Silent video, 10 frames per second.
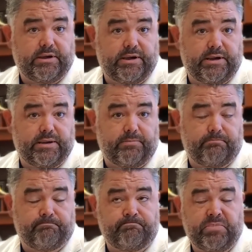
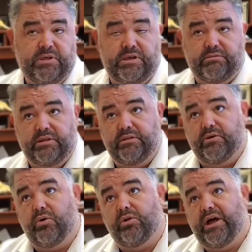And then the
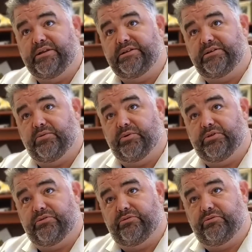whole idea with
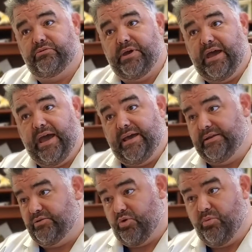
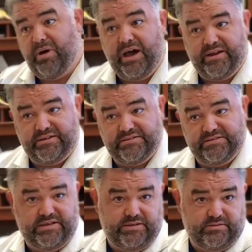adding the robotics
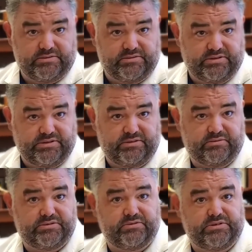into
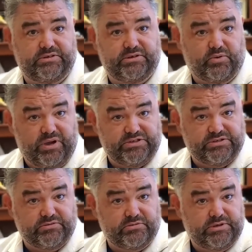the
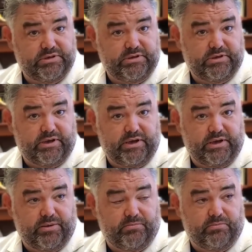equation
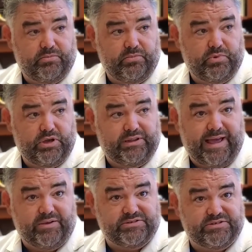
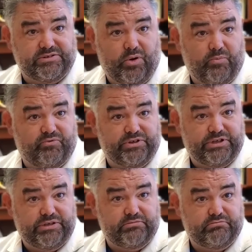allows us to
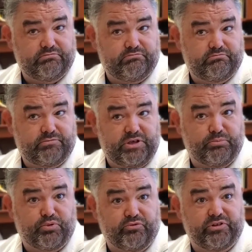hopefully
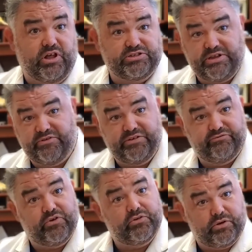improve the longevity even
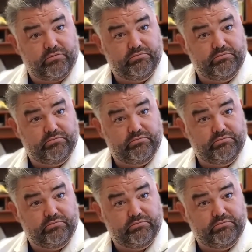further.